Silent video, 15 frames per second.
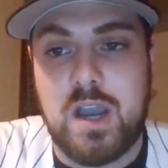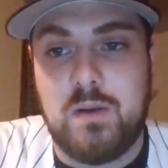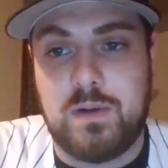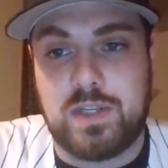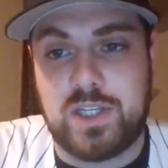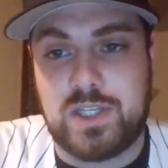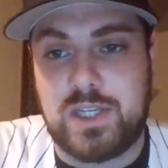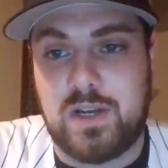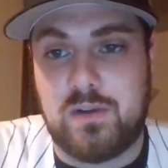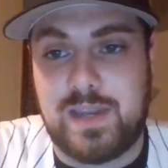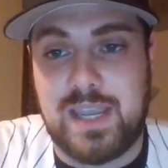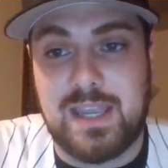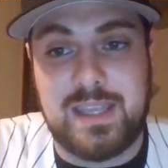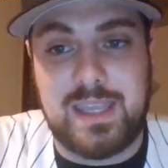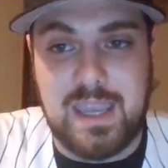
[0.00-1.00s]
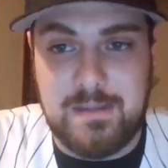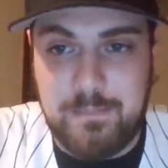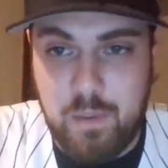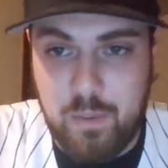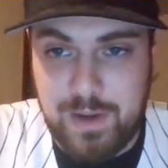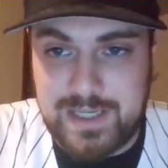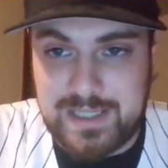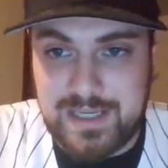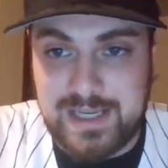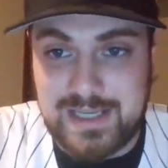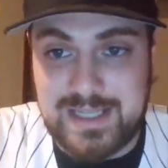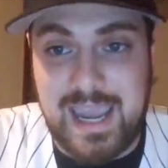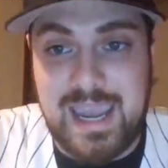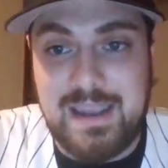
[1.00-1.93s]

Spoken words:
which is, you know, killing you in points leagues.